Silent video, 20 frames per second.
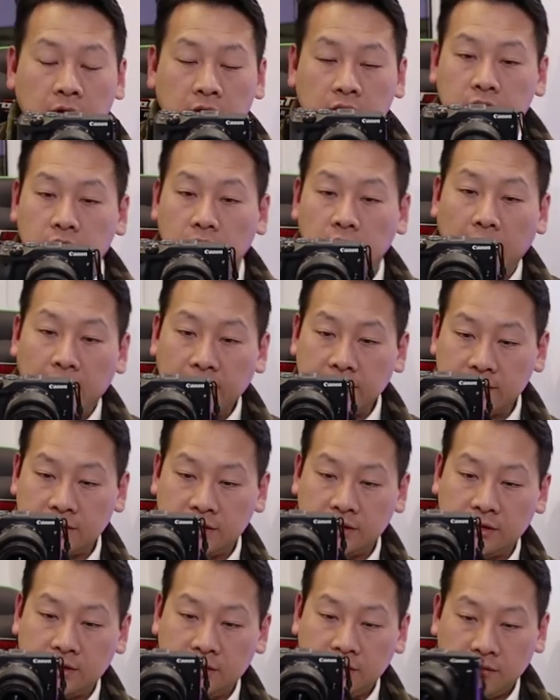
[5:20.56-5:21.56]
So
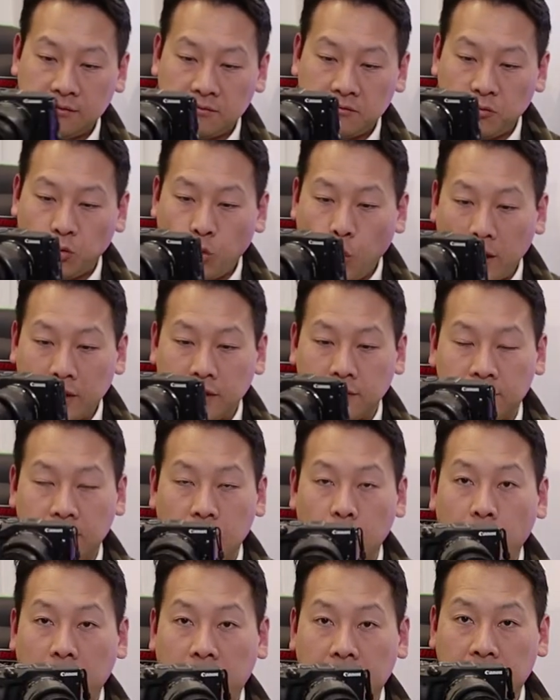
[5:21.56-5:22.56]
that's one of the
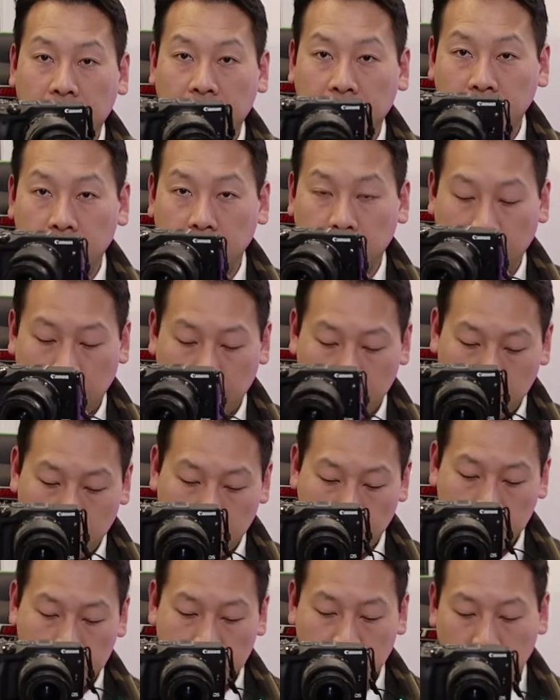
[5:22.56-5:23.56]
way that you can
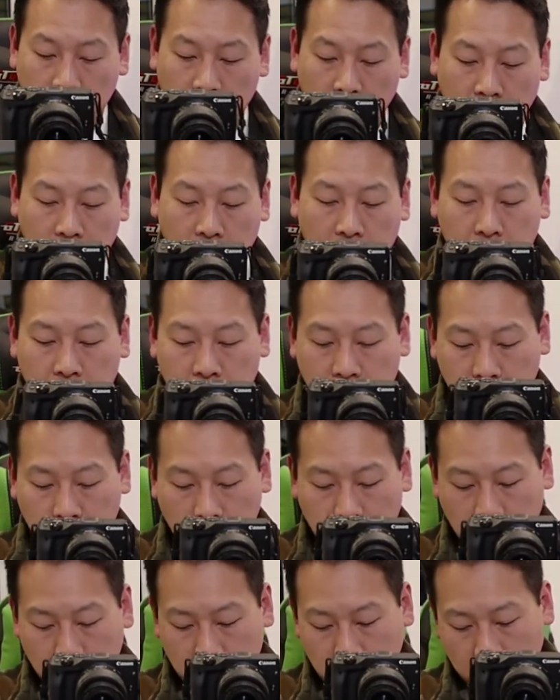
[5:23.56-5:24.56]
use the
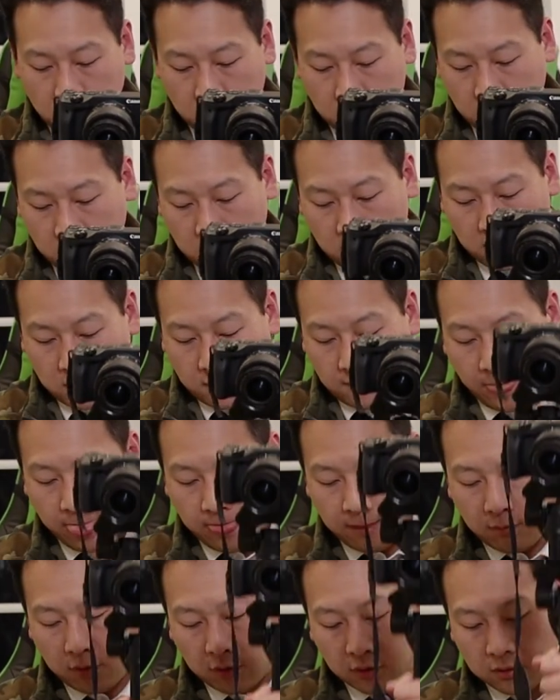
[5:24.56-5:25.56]

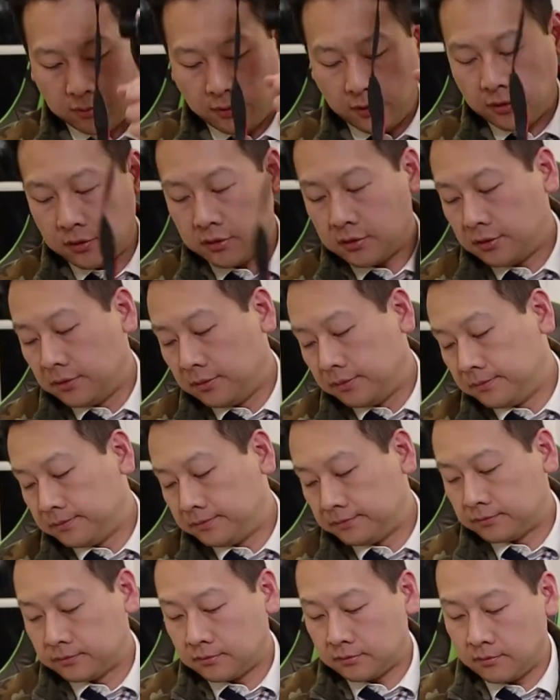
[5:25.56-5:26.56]
monopod.
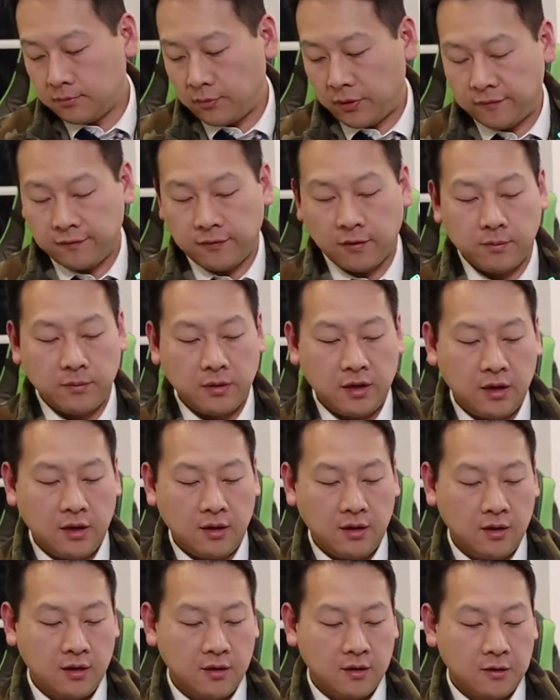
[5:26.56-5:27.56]
But for
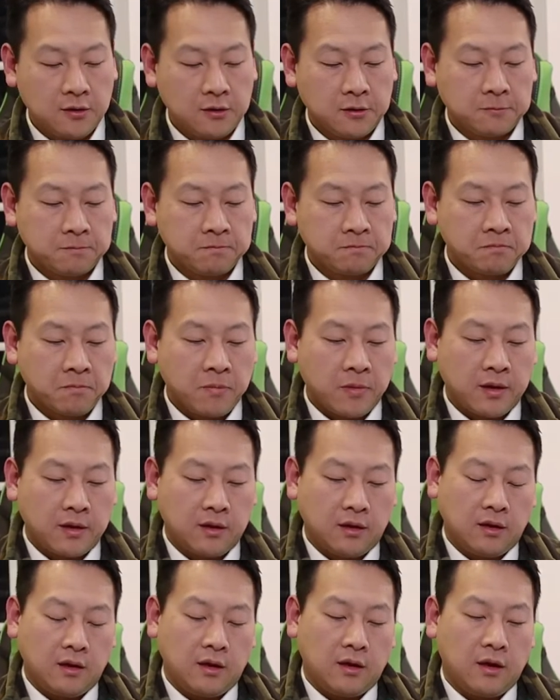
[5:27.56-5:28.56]
me,
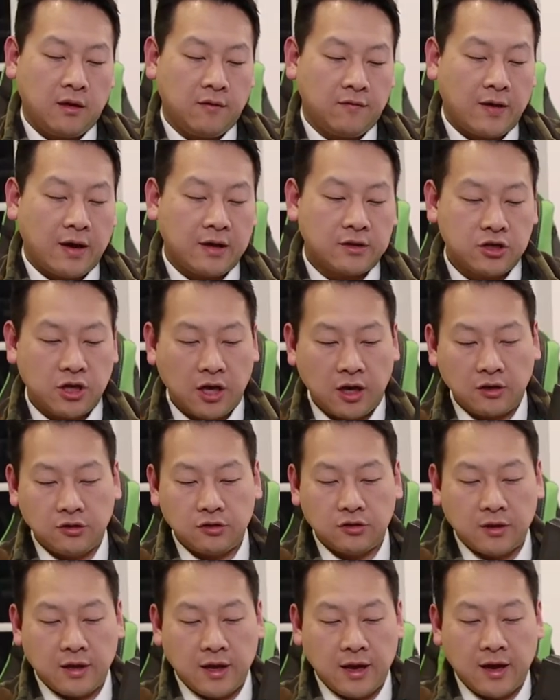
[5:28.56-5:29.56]
if I
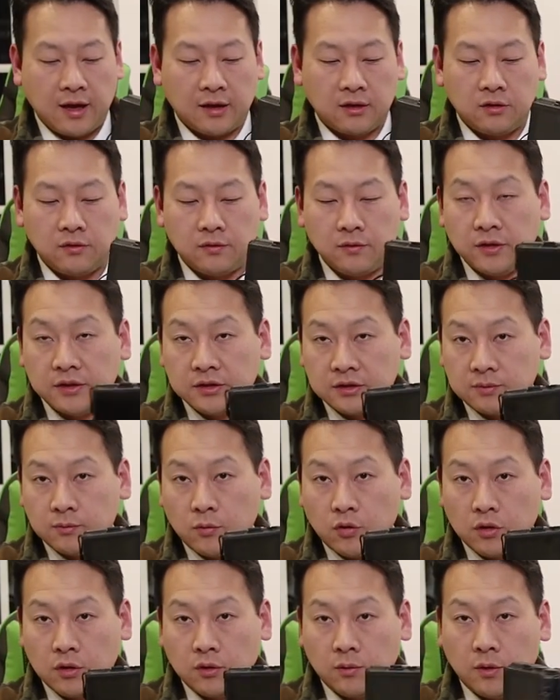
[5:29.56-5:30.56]
change the head to a
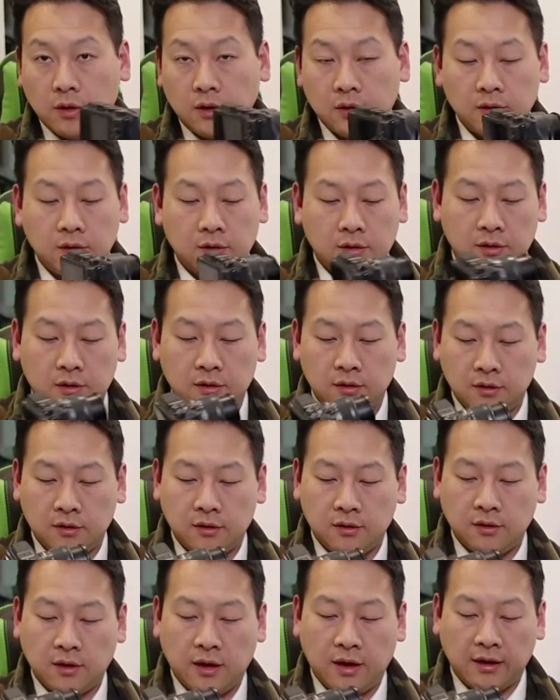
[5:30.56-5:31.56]
smaller one,
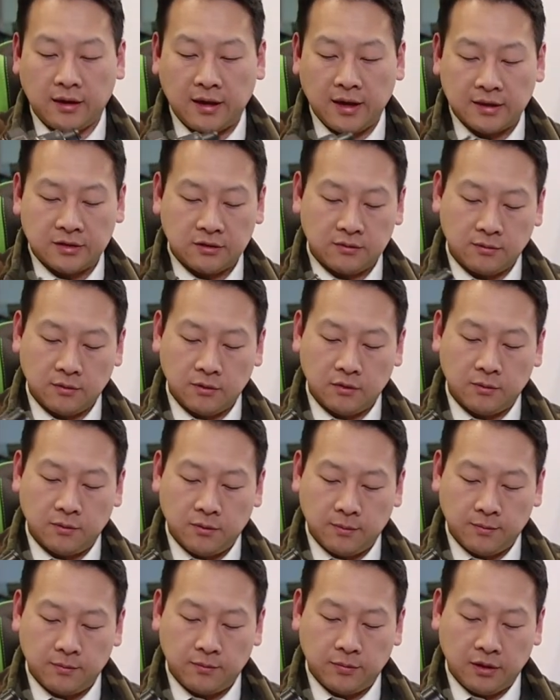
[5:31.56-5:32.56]
I guess will
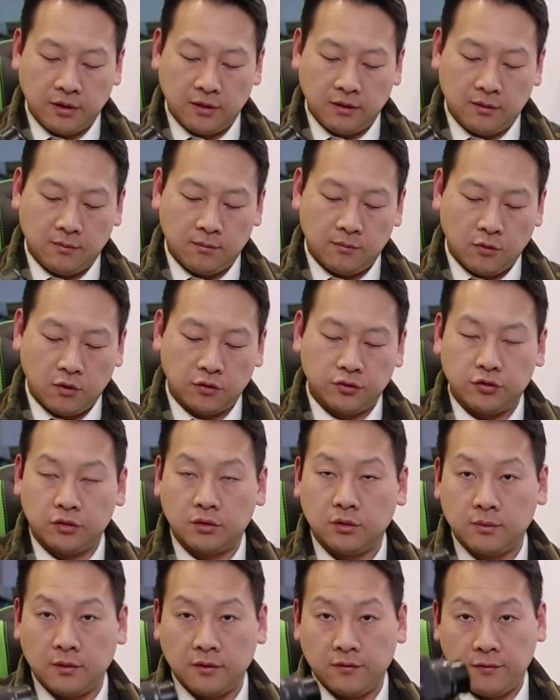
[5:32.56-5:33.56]
be more
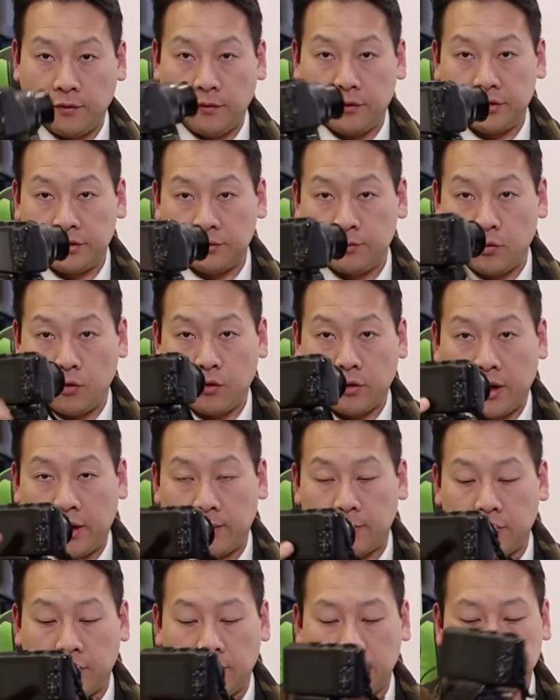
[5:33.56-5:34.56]
suitable for a small
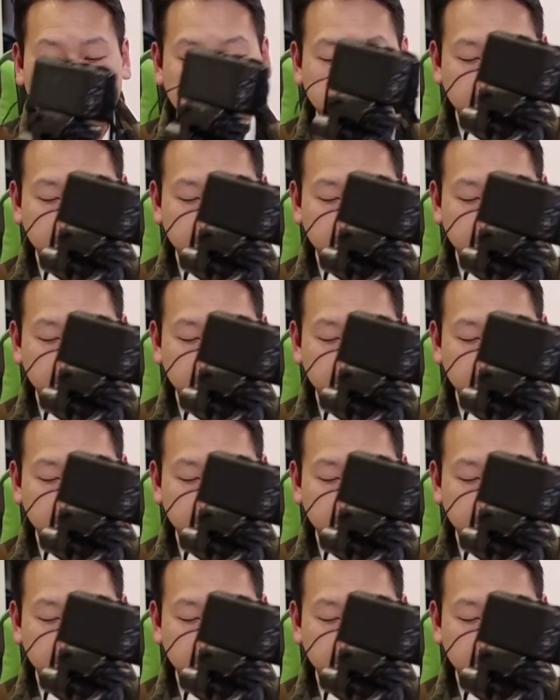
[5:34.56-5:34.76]
camera.